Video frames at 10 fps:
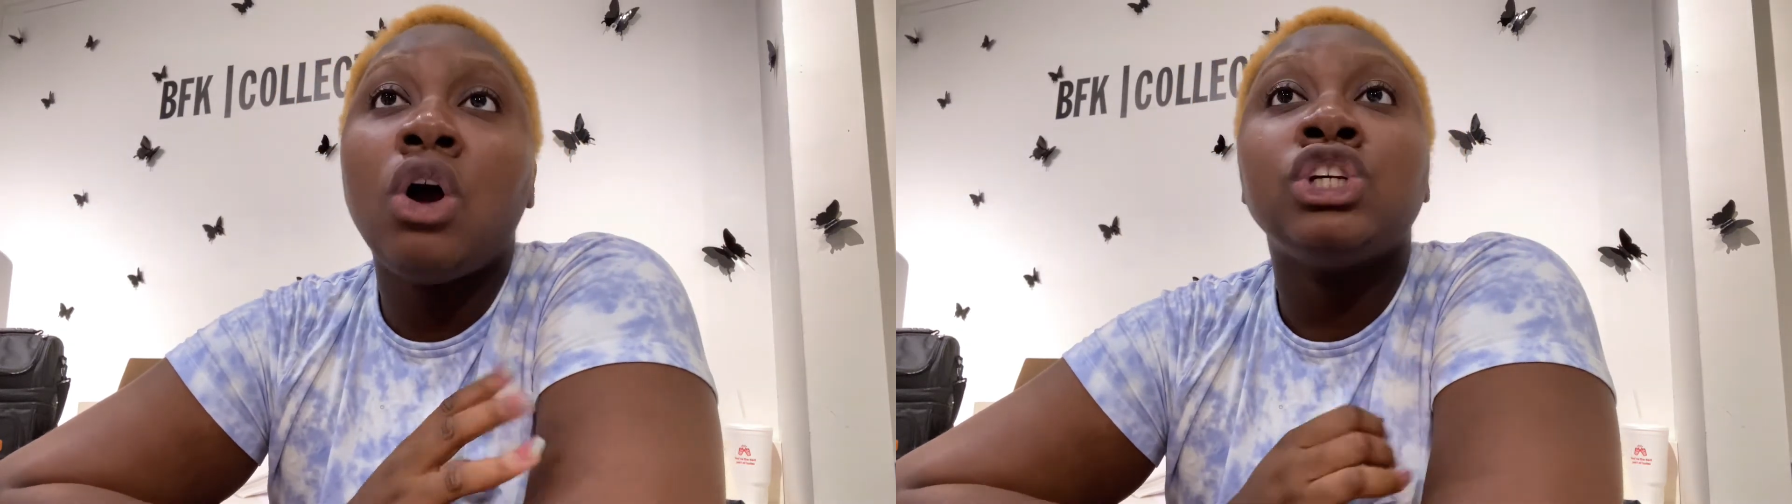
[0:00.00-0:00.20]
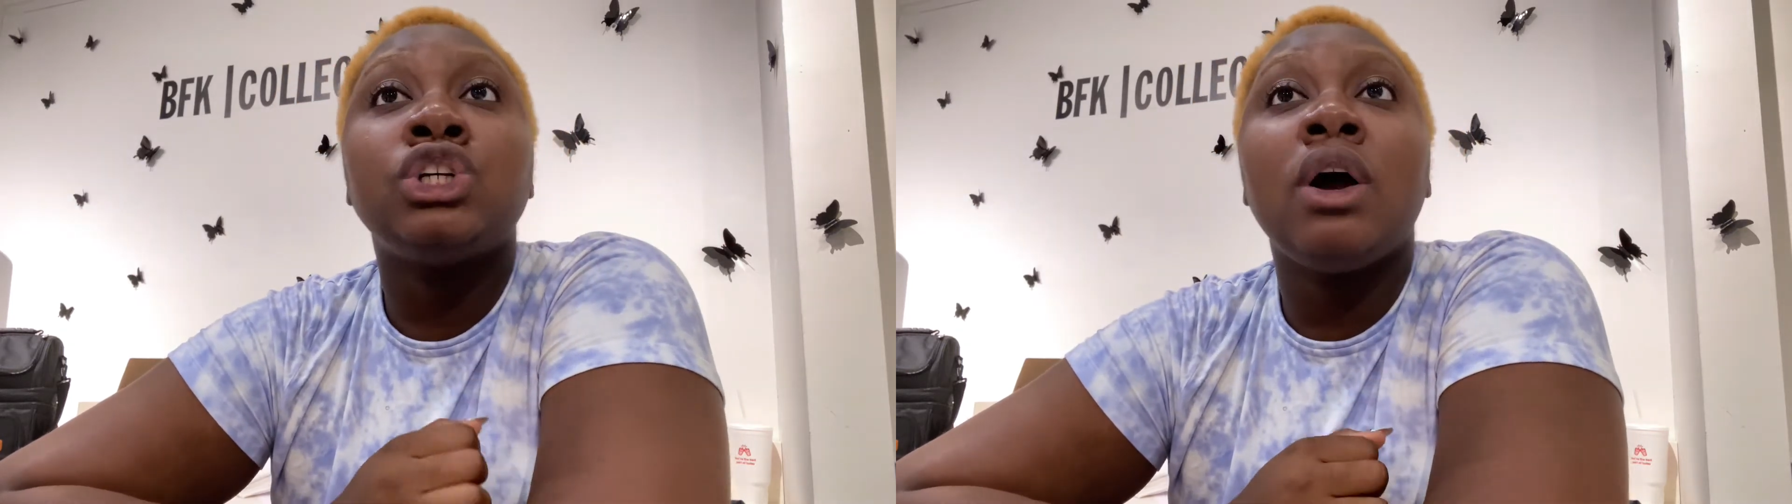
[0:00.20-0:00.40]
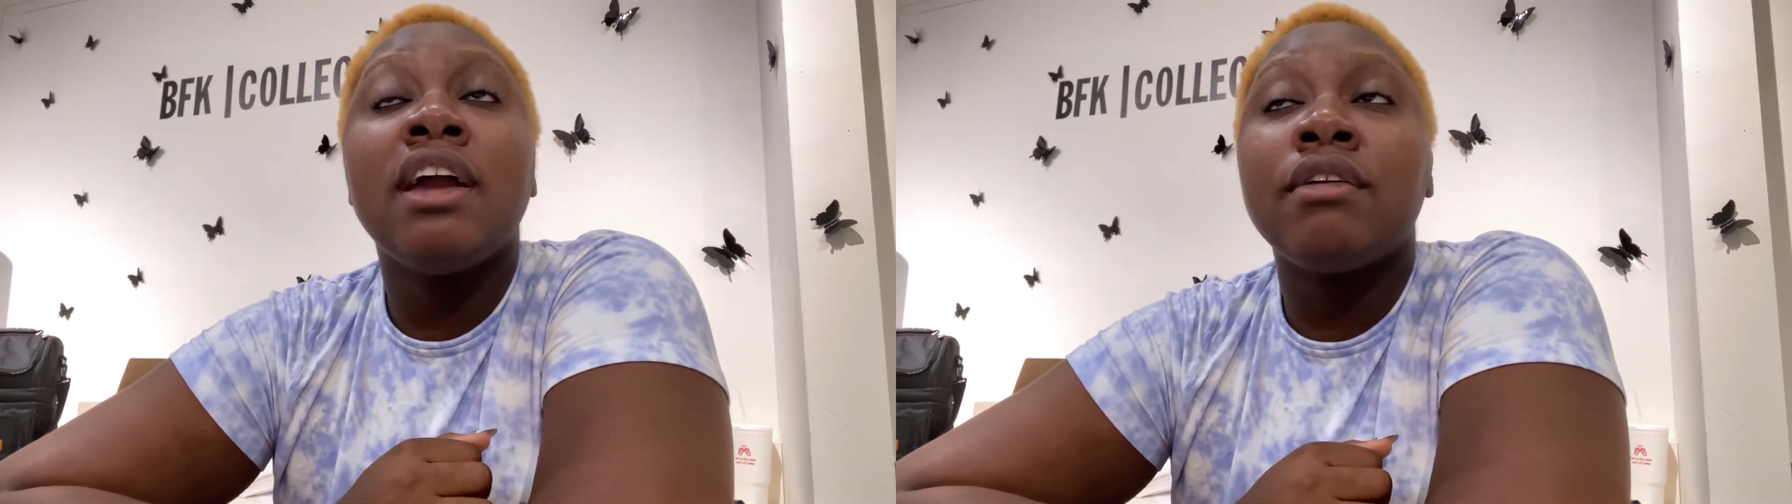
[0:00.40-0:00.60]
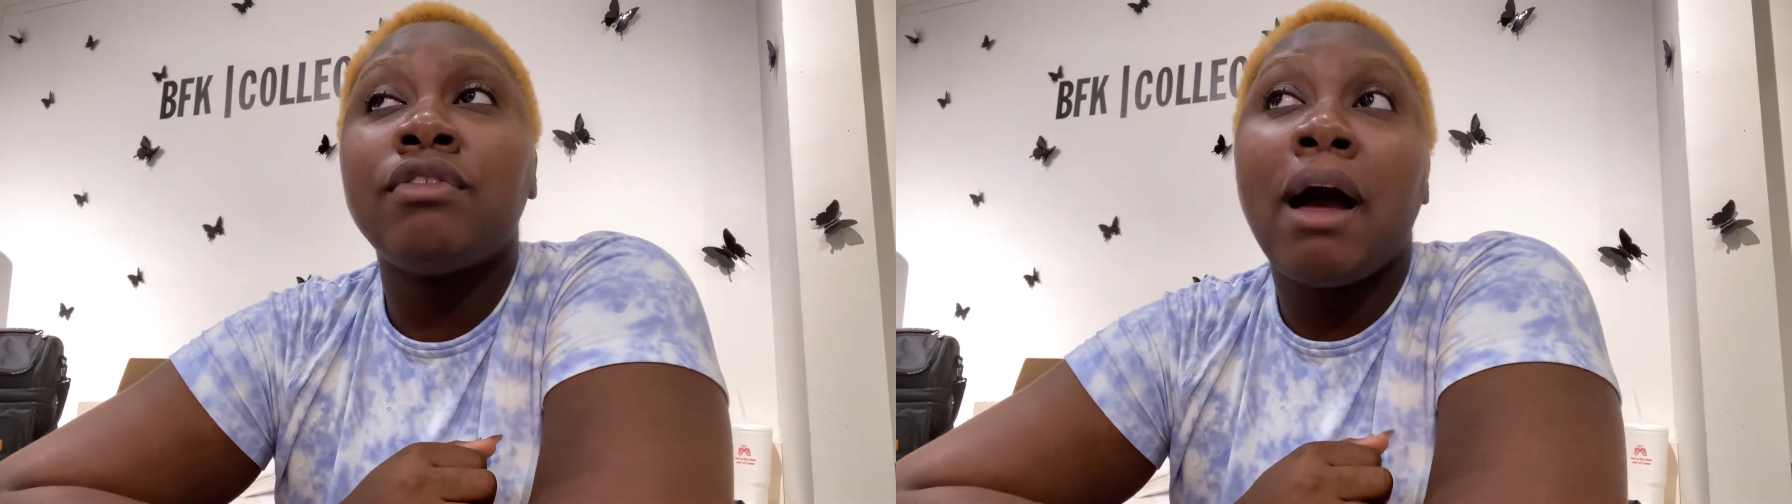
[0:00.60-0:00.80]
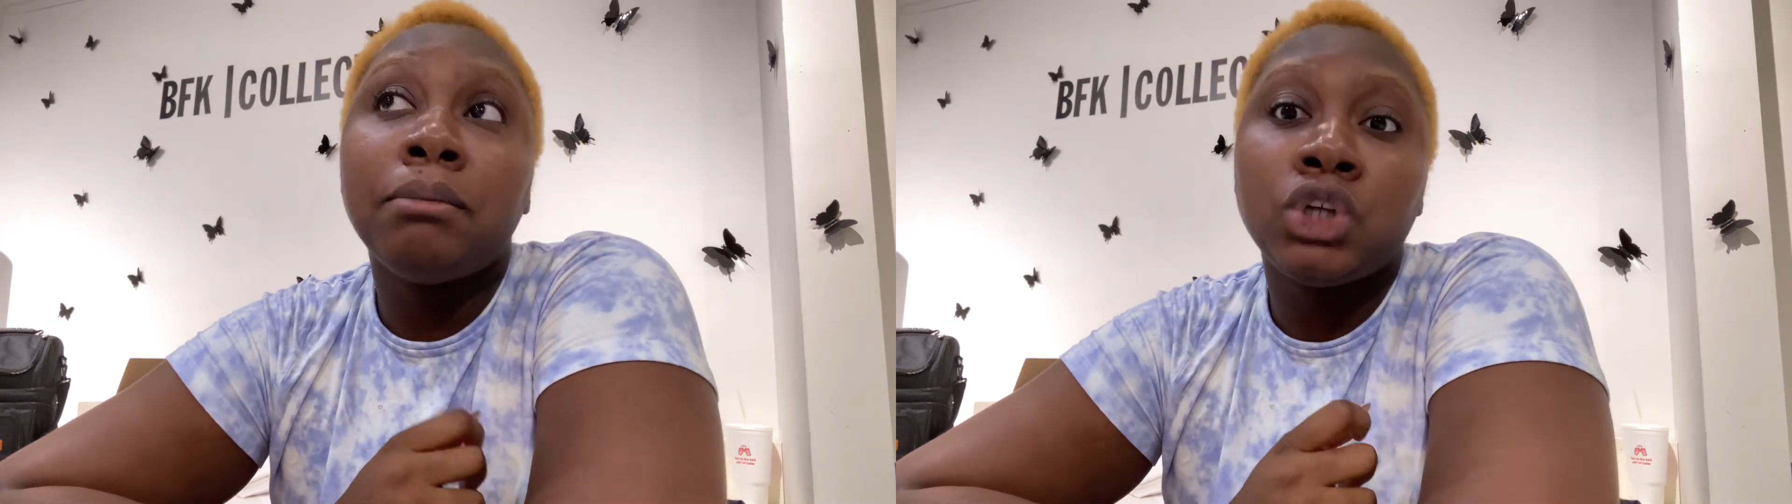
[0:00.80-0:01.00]
so if
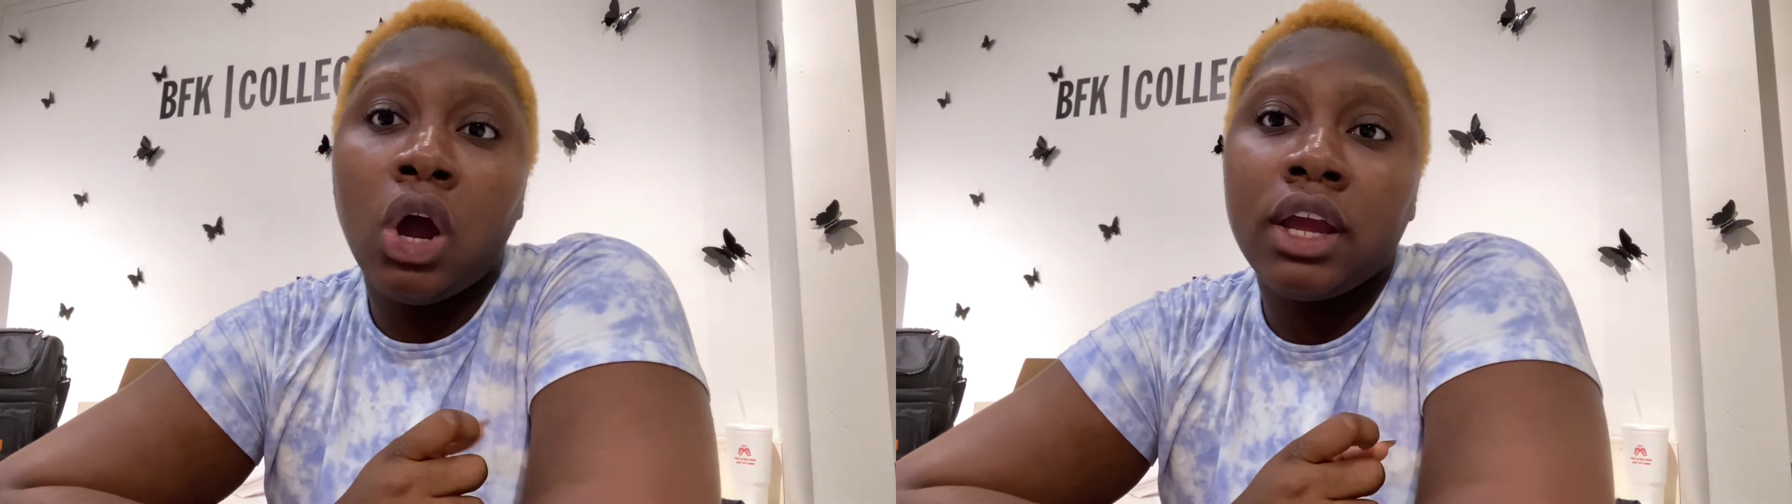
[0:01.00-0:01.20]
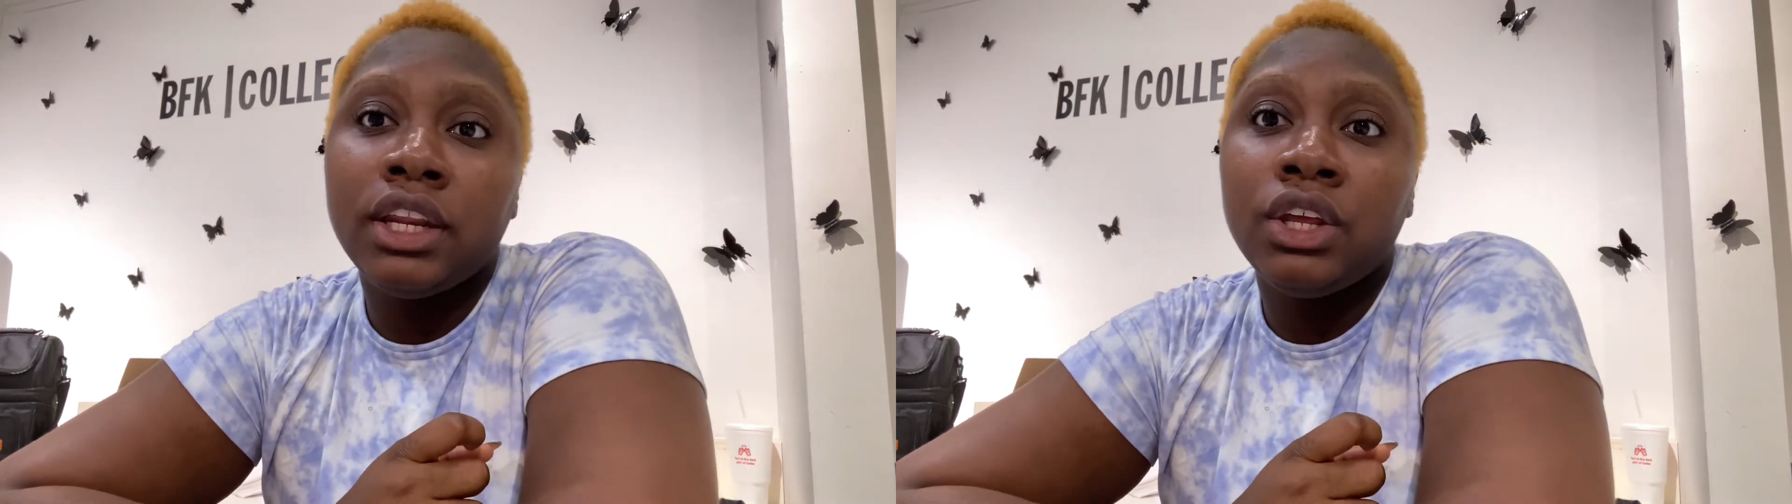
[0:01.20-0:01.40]
I'm talking to